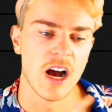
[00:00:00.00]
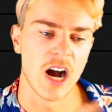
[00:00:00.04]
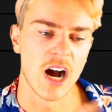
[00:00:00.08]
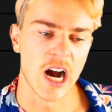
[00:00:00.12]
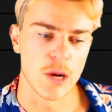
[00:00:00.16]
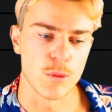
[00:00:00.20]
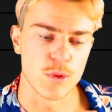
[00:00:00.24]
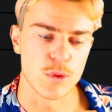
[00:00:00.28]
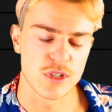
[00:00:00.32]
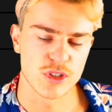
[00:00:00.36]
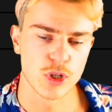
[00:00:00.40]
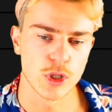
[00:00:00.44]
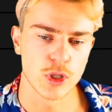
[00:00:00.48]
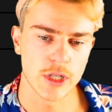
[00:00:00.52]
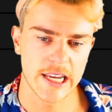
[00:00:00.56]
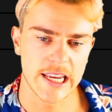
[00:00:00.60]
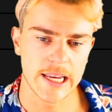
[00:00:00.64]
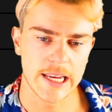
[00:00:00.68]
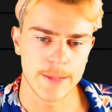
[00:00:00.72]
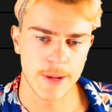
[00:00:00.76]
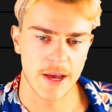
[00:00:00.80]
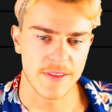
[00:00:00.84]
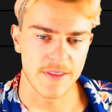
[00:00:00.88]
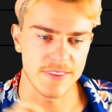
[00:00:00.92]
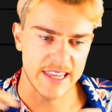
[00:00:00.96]
I was talking
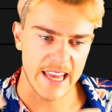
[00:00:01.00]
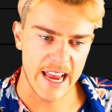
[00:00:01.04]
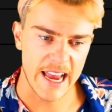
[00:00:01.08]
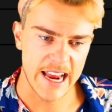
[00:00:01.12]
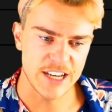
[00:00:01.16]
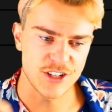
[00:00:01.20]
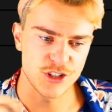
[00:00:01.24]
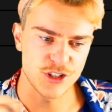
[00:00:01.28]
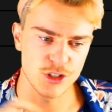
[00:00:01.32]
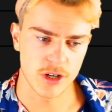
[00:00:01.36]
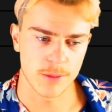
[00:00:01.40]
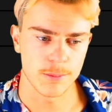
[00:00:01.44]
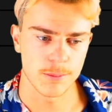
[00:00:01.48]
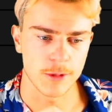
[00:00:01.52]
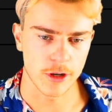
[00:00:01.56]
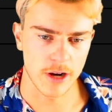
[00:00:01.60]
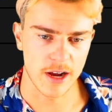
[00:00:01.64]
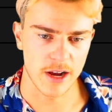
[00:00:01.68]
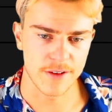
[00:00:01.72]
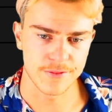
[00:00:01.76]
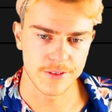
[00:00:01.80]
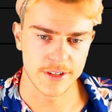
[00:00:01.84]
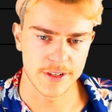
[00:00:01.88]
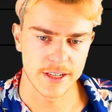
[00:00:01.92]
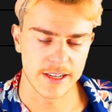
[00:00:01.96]
about the age
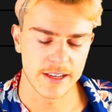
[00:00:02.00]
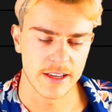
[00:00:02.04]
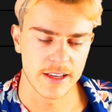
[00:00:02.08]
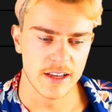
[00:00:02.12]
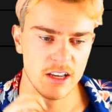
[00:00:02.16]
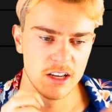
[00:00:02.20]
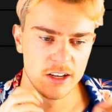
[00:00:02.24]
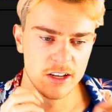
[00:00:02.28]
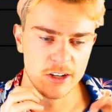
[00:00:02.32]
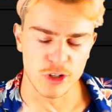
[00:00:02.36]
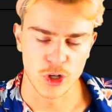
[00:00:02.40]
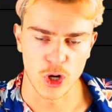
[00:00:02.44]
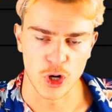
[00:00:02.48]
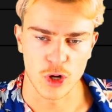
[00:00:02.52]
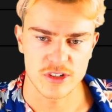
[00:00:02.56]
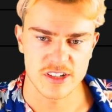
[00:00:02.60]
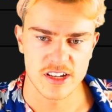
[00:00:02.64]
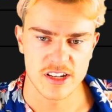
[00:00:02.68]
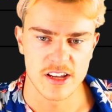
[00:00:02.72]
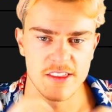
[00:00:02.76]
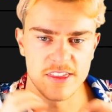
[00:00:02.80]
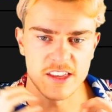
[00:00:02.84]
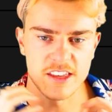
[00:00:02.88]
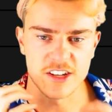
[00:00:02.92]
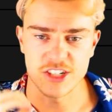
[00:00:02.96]
demographic, not
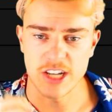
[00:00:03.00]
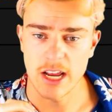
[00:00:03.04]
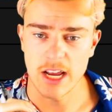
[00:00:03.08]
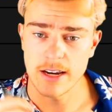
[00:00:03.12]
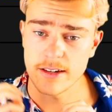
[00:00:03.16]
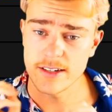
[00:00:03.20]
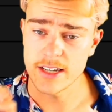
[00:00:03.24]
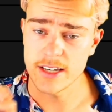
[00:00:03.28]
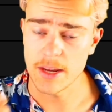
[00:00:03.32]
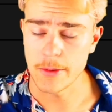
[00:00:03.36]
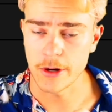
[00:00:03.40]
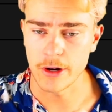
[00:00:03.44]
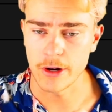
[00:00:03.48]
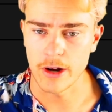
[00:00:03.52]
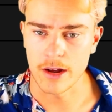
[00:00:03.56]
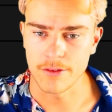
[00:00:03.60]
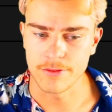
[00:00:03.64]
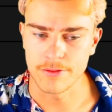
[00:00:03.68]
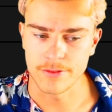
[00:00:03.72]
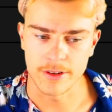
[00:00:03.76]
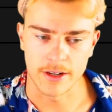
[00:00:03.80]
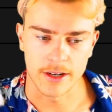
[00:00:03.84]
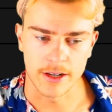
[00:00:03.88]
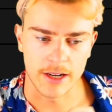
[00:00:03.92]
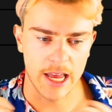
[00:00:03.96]
the gender
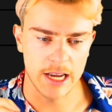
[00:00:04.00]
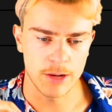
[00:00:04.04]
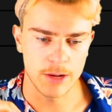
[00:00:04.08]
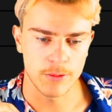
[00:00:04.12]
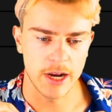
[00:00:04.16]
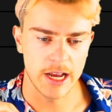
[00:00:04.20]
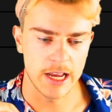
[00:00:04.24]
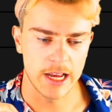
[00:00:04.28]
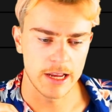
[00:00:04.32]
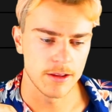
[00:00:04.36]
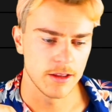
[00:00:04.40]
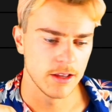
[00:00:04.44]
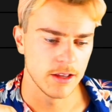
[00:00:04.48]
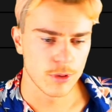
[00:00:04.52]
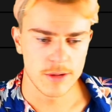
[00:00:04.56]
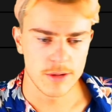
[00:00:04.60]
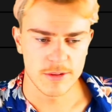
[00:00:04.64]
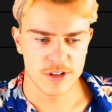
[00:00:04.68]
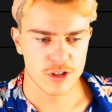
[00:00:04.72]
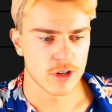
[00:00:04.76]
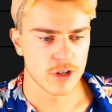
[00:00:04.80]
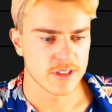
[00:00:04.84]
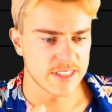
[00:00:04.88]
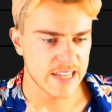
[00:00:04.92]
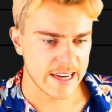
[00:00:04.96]
demographic. Anyway, pretty
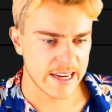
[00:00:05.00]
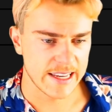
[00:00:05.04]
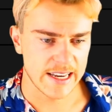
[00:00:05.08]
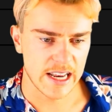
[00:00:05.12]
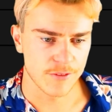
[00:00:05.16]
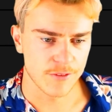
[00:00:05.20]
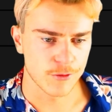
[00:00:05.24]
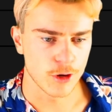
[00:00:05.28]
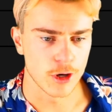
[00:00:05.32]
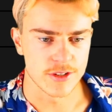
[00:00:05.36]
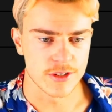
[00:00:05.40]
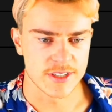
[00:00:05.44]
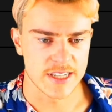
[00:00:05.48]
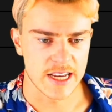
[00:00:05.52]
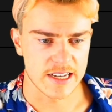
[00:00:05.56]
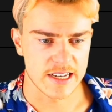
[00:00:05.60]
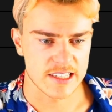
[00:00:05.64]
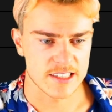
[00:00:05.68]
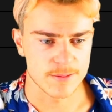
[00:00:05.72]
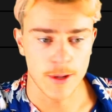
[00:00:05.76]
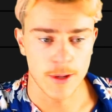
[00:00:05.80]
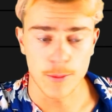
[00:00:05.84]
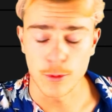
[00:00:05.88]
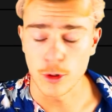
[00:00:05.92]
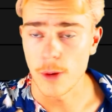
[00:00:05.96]
much got taken out of context
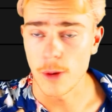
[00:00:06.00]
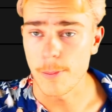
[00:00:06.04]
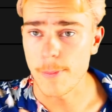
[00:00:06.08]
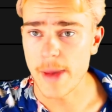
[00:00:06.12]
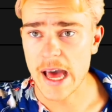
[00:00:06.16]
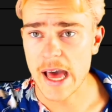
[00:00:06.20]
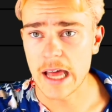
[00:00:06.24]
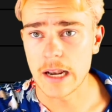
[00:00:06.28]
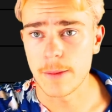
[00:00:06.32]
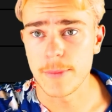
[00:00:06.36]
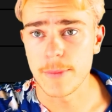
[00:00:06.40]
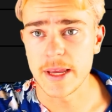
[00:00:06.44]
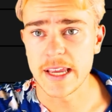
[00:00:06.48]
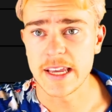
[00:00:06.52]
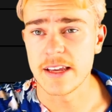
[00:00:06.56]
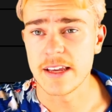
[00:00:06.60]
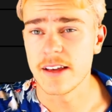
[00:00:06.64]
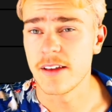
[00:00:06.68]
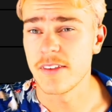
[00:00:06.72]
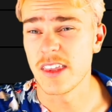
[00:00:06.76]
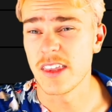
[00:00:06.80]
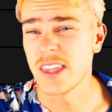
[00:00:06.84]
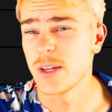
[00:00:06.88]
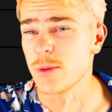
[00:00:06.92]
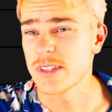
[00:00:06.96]
and people got mad at me.
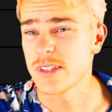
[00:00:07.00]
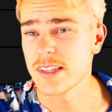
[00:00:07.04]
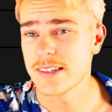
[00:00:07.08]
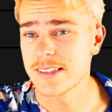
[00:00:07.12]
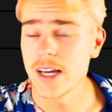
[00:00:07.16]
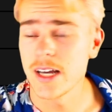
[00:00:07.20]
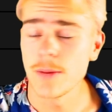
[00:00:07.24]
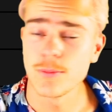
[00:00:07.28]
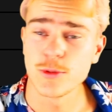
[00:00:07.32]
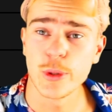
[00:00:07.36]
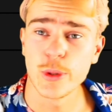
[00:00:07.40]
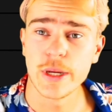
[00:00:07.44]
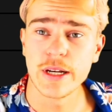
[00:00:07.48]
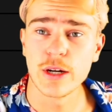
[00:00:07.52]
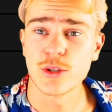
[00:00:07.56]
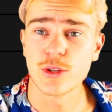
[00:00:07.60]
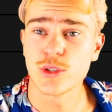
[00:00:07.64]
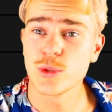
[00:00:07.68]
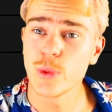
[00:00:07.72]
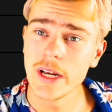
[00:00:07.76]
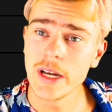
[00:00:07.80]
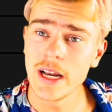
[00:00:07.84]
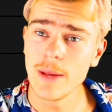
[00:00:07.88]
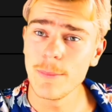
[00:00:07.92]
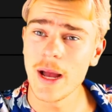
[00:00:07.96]
Then there was a subtweet on
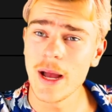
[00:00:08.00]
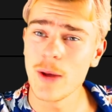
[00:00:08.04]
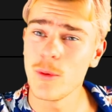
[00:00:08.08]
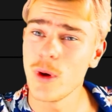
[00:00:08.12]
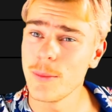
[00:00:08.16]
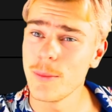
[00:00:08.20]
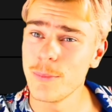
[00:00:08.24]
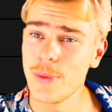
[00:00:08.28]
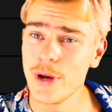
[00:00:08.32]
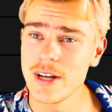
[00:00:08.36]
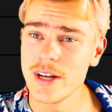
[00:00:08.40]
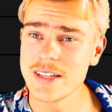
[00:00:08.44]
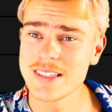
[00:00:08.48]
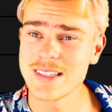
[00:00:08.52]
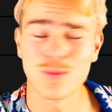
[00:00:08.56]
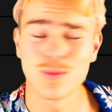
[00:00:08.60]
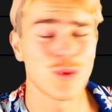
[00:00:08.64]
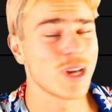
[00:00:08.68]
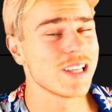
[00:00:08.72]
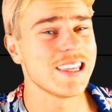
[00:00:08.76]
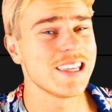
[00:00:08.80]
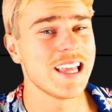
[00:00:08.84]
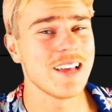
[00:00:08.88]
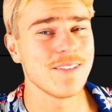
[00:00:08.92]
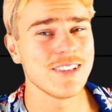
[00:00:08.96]
Twitter by one
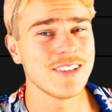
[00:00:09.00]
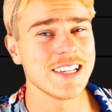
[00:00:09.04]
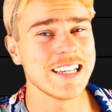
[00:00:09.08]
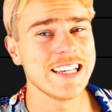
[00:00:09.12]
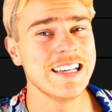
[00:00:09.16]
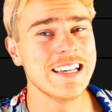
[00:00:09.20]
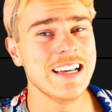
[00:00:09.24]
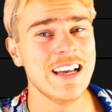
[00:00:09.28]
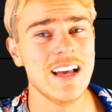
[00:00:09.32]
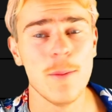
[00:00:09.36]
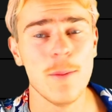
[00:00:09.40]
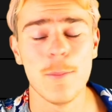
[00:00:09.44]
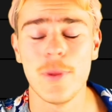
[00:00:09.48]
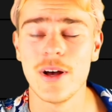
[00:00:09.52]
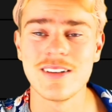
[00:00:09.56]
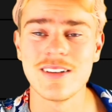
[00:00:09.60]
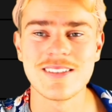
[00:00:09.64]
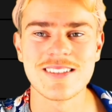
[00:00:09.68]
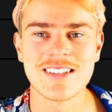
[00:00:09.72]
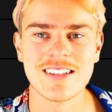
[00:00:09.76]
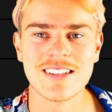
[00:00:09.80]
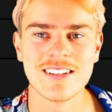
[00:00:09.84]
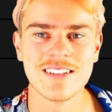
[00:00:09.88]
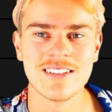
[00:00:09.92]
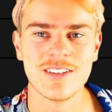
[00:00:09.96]
lovely
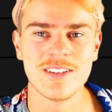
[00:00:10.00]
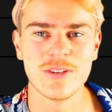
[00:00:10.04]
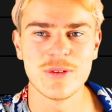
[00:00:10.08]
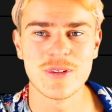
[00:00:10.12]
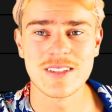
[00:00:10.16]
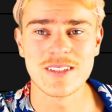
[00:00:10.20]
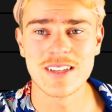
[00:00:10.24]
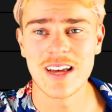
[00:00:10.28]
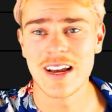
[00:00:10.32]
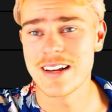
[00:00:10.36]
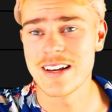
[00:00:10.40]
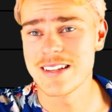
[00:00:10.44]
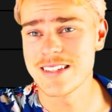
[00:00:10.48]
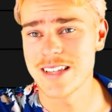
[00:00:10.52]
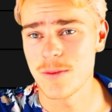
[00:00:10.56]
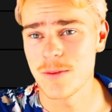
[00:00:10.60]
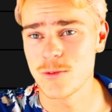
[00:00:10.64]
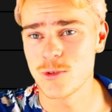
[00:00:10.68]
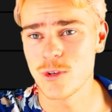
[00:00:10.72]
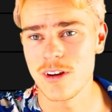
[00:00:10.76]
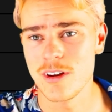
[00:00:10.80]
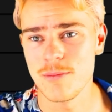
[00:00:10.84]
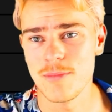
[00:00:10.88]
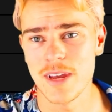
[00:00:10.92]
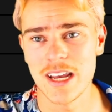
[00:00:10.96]
person who decided to
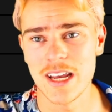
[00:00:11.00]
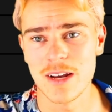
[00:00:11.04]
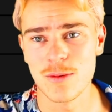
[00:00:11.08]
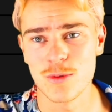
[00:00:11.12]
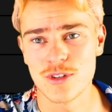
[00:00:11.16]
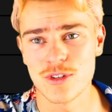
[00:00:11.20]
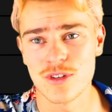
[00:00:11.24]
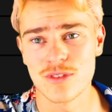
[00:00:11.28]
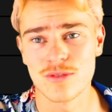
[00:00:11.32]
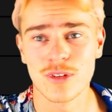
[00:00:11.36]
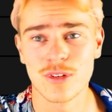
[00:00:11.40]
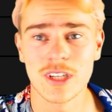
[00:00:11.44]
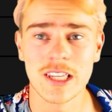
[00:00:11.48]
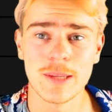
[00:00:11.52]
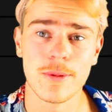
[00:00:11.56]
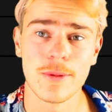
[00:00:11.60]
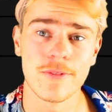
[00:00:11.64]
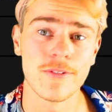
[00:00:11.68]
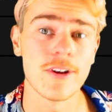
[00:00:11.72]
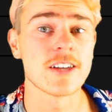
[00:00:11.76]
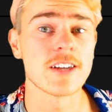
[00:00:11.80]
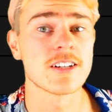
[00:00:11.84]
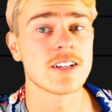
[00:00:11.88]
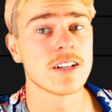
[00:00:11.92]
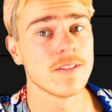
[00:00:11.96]
subtweet me, which is really
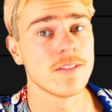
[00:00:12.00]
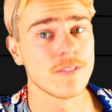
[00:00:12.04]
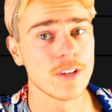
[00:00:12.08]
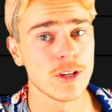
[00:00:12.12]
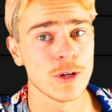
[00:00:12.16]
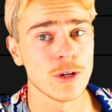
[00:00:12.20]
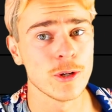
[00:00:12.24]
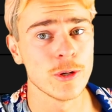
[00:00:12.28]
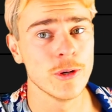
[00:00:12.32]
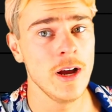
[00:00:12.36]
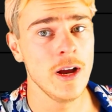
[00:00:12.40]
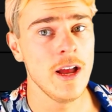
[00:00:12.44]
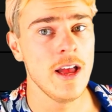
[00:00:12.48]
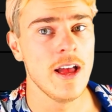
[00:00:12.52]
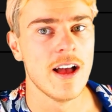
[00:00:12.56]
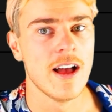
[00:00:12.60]
professional of you.